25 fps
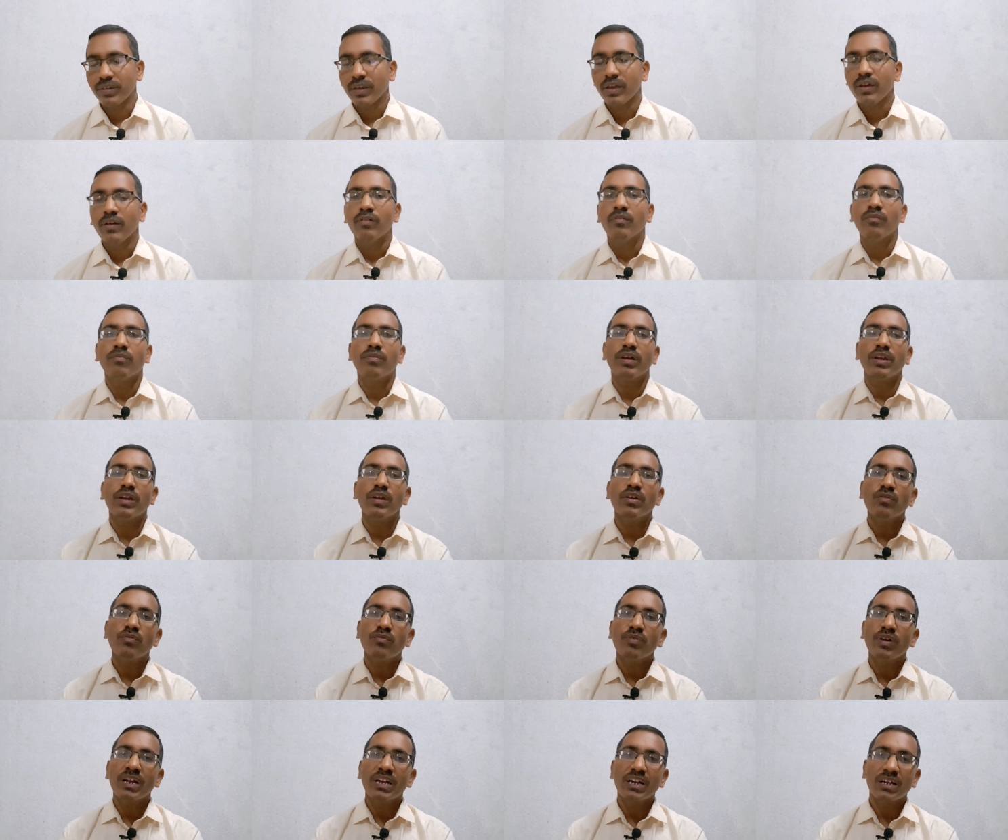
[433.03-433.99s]
When you
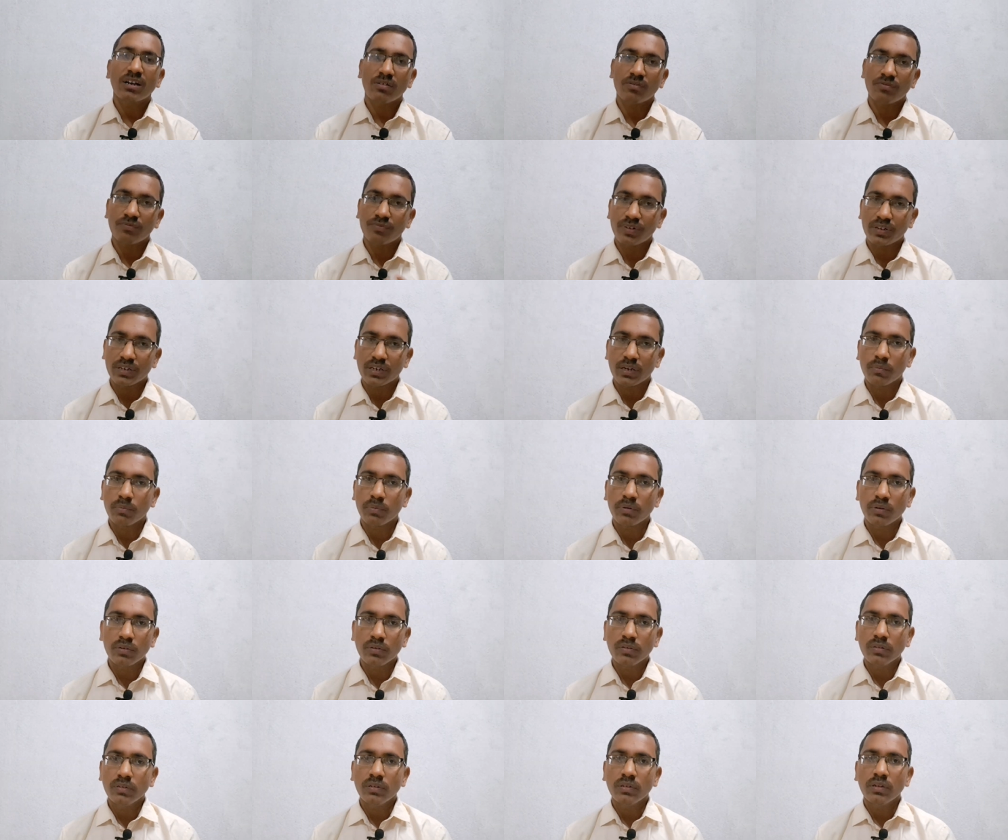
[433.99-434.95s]
feel comfortable,
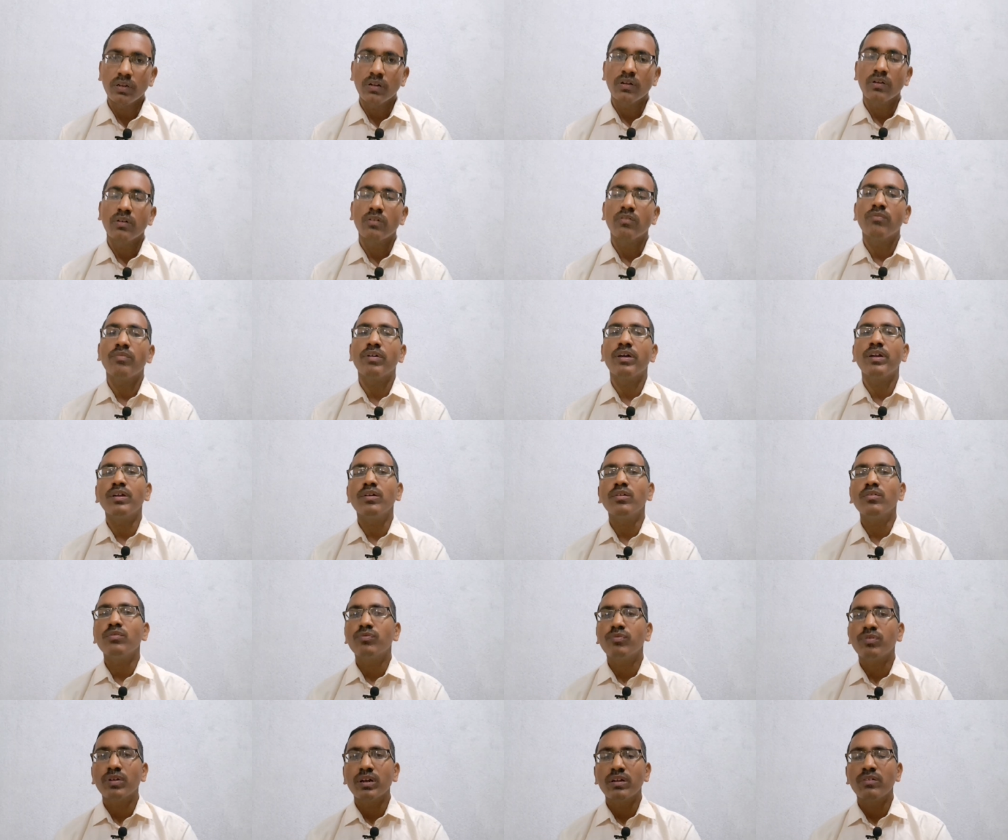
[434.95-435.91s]
when you
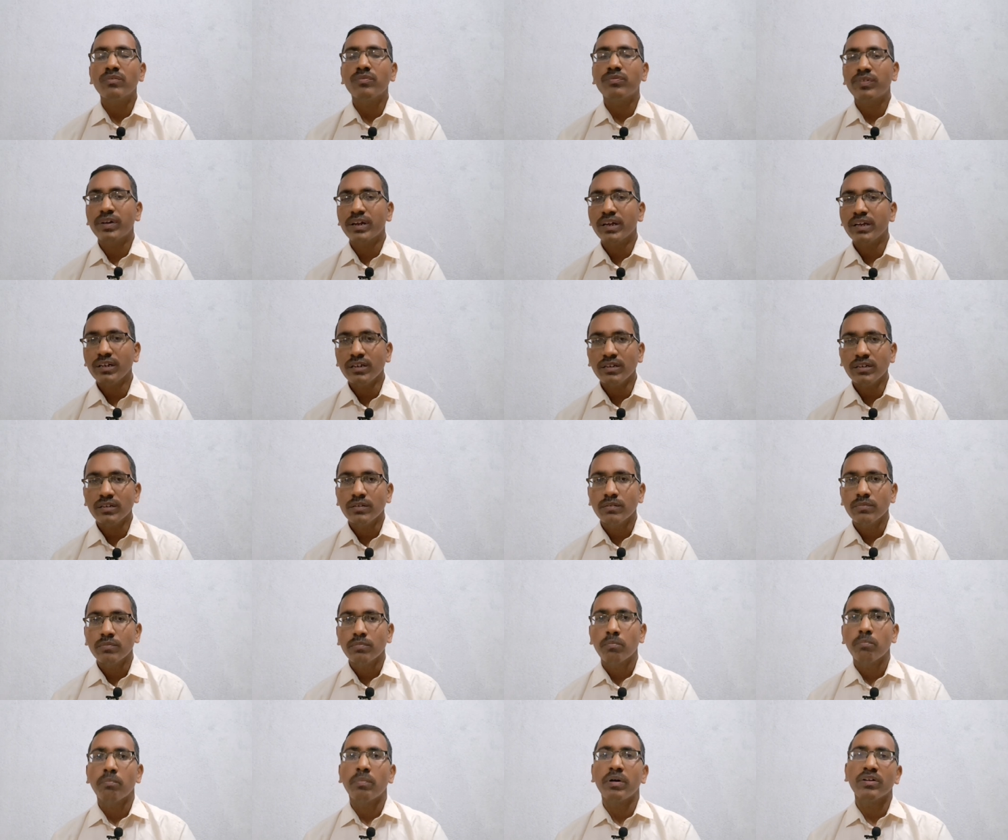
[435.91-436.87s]
feel free
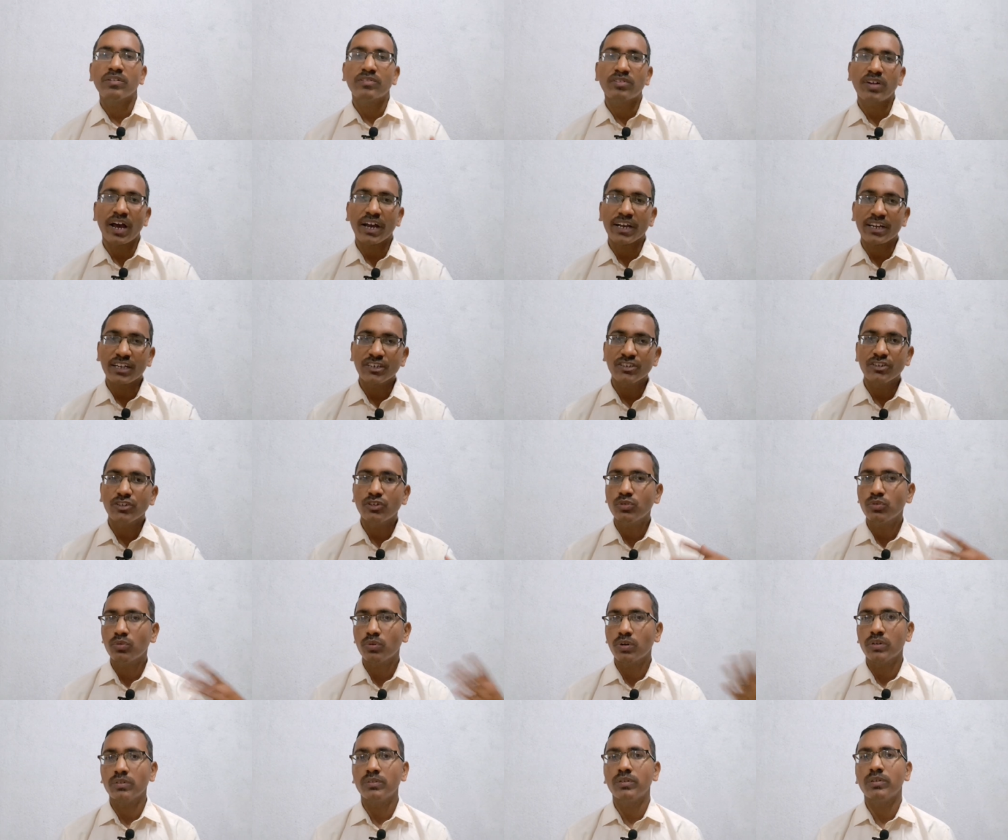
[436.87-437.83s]
by talking to
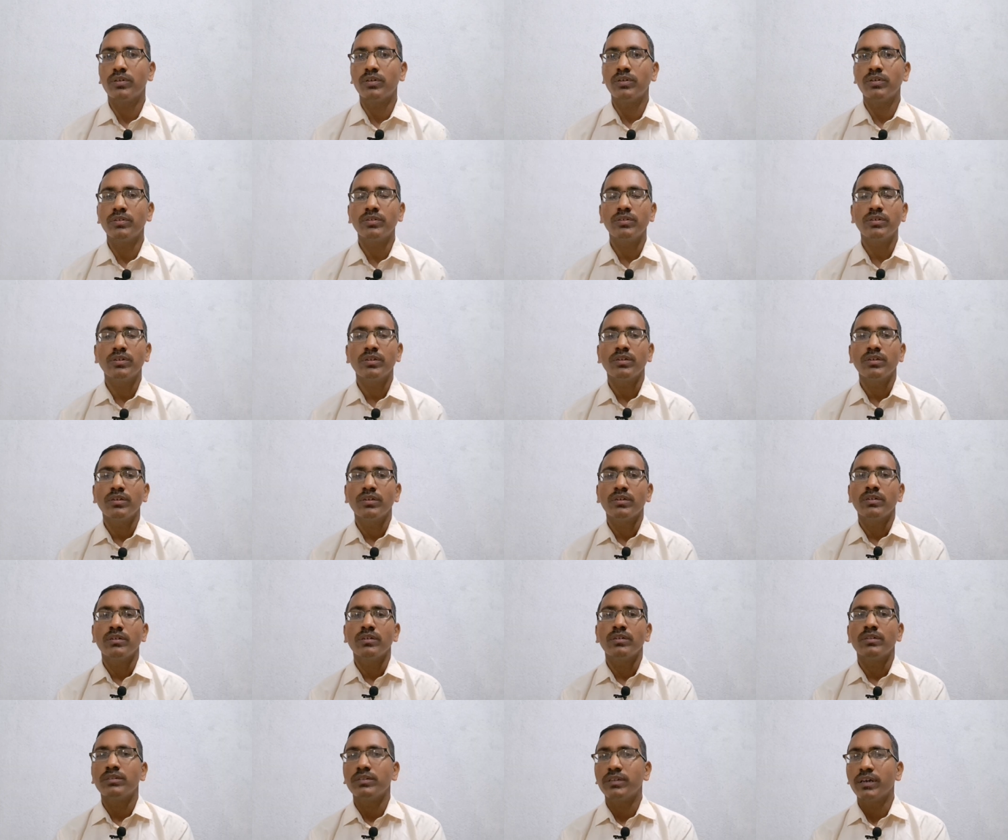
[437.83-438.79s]
others,
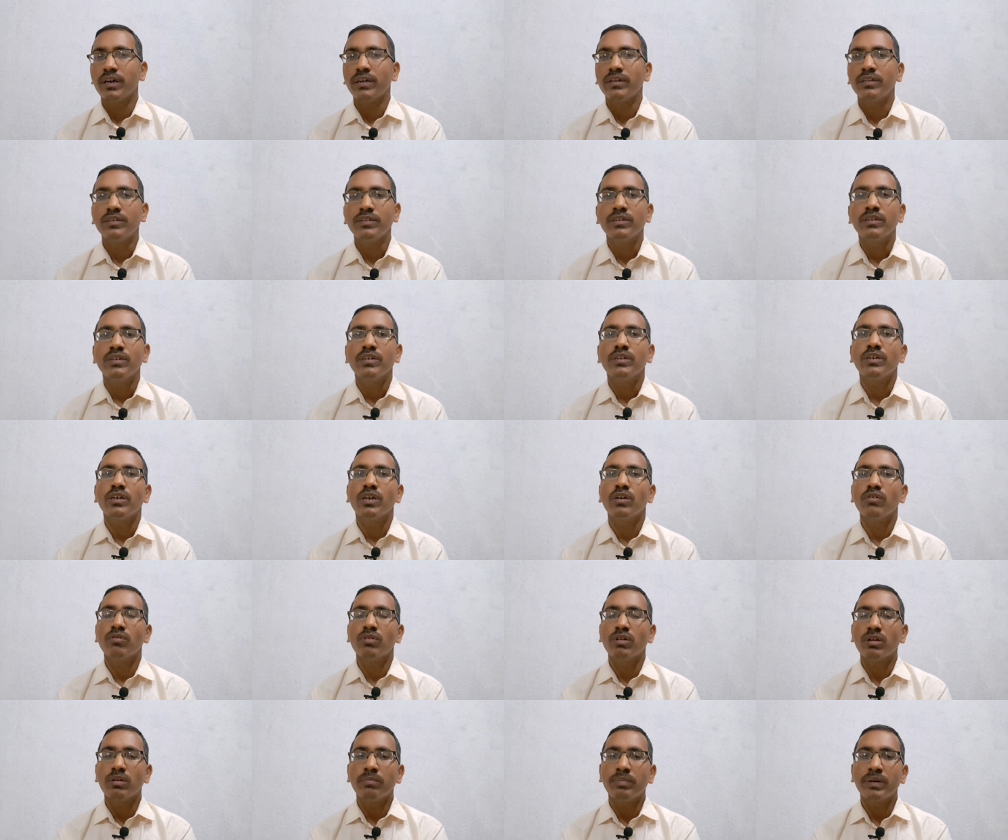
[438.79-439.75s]
then you will
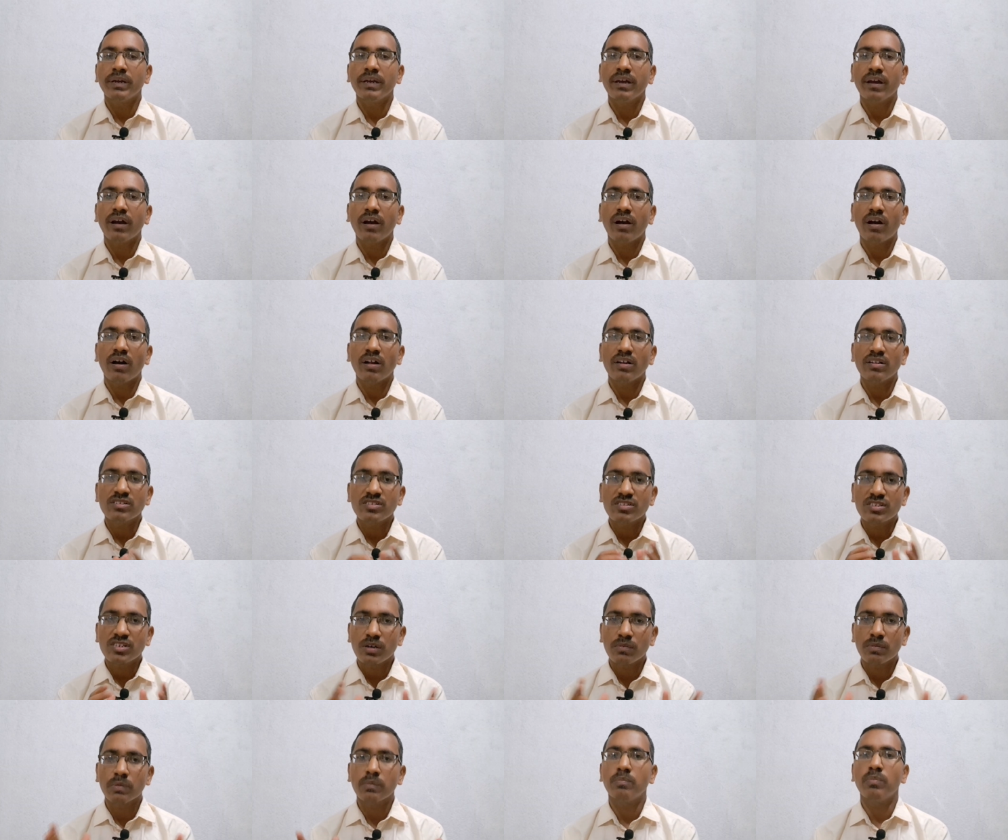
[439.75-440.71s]
be
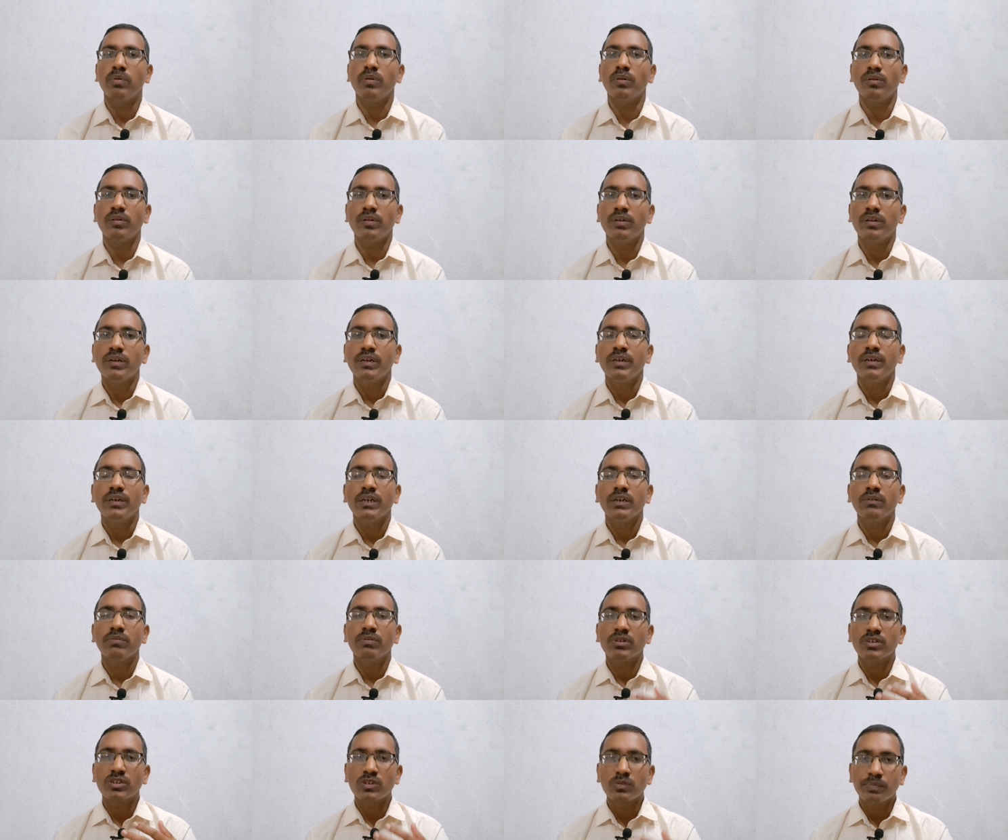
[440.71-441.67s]
unstoppable. You will
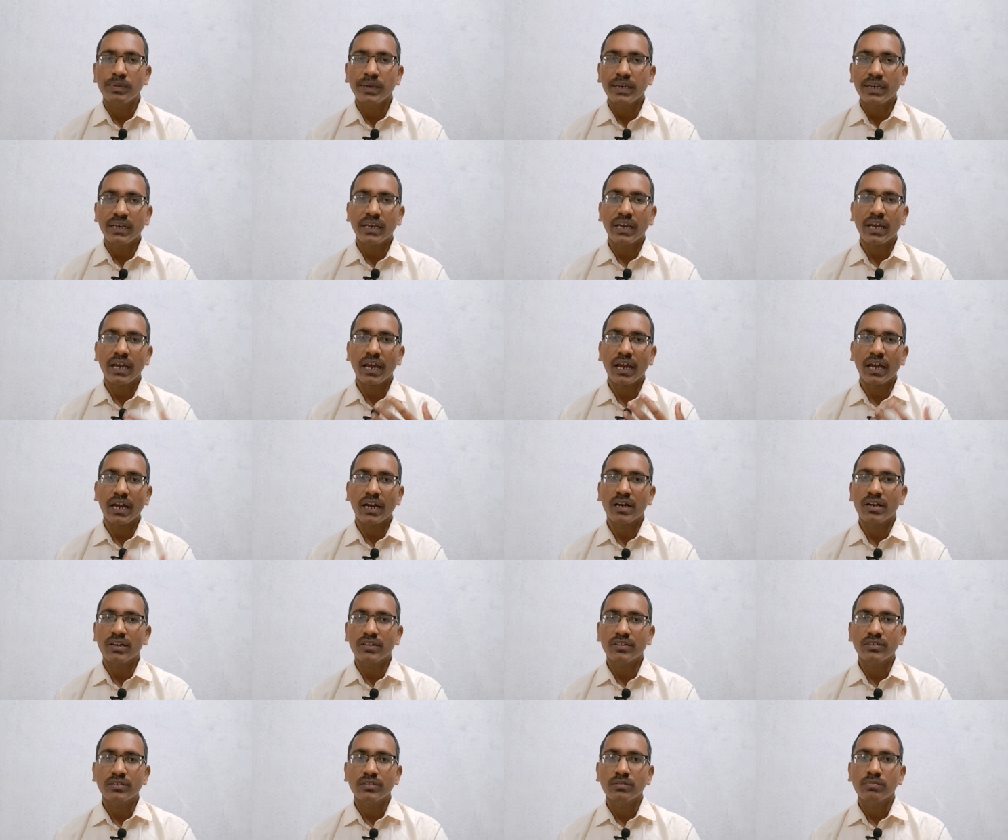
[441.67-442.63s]
speak English
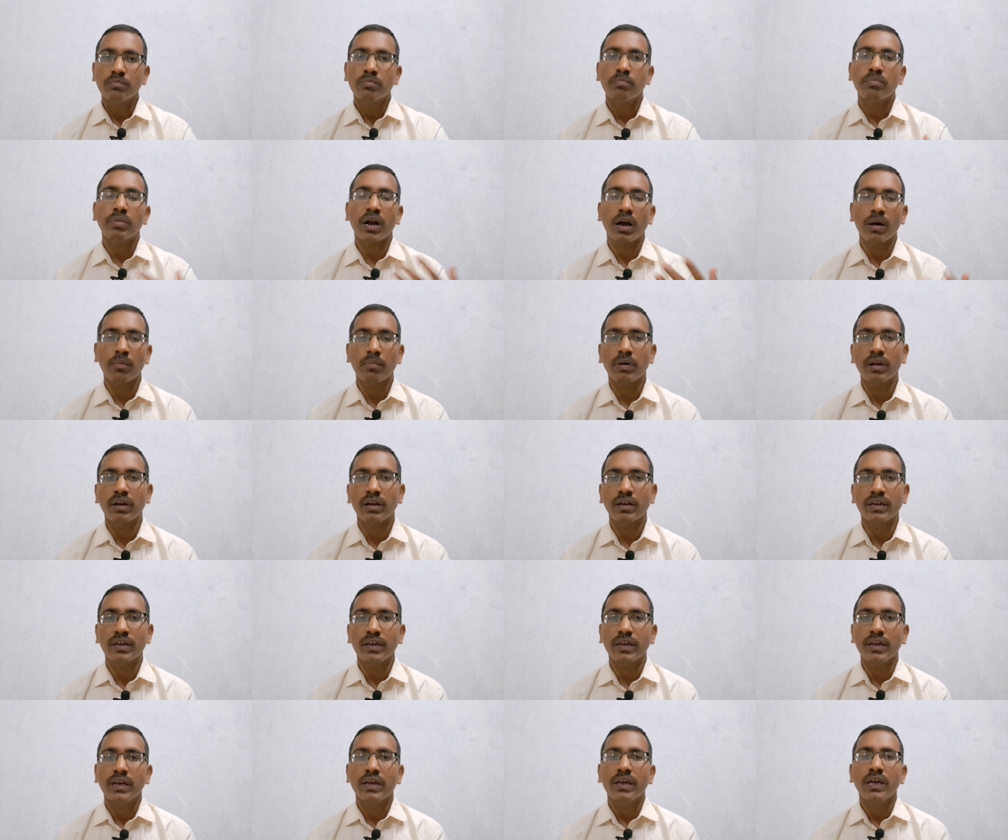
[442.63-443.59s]
properly.
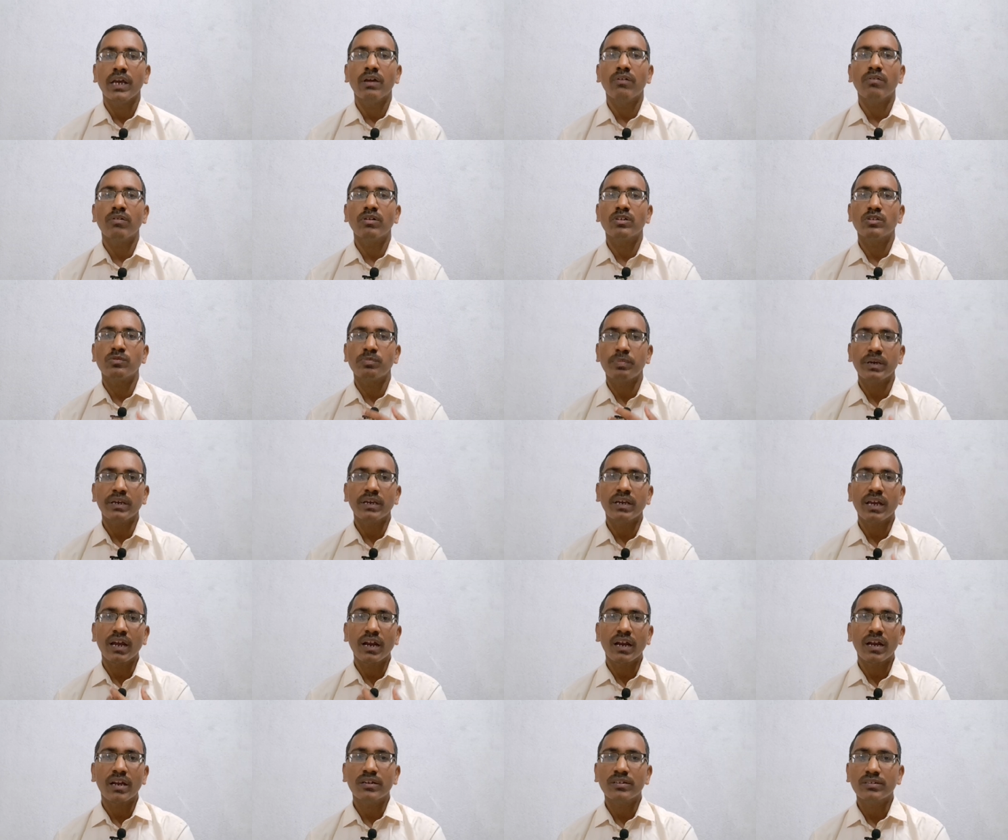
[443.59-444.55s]
You will speak
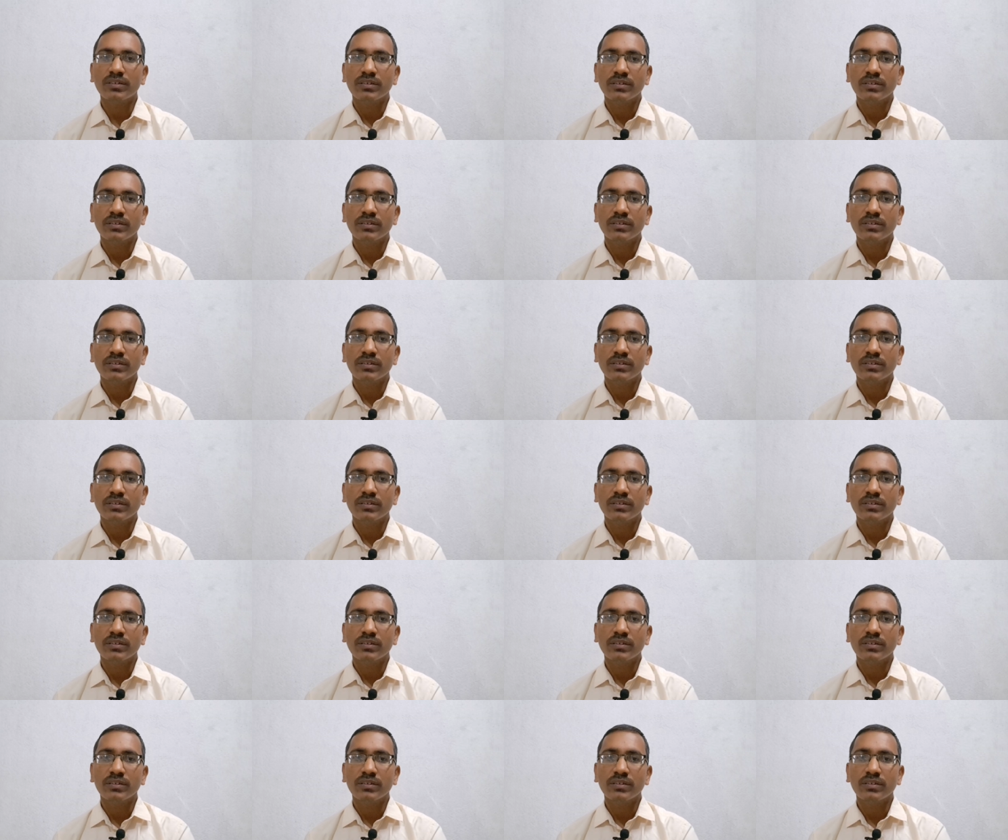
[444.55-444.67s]
English